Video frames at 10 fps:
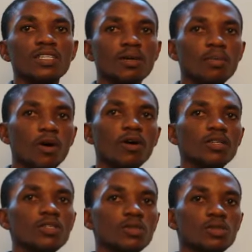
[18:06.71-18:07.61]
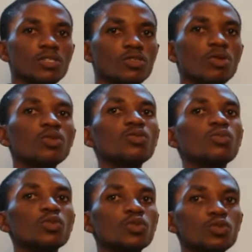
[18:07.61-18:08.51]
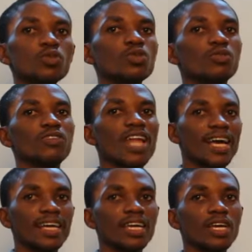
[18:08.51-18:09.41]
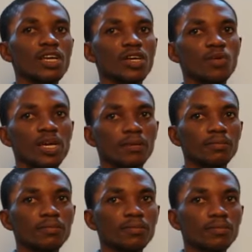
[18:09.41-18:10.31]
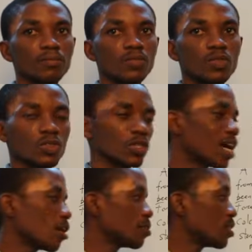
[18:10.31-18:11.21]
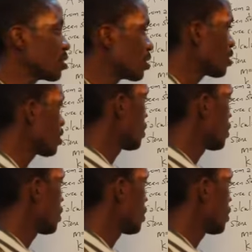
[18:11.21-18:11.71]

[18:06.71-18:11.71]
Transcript: the stone would use to fly away. So that would be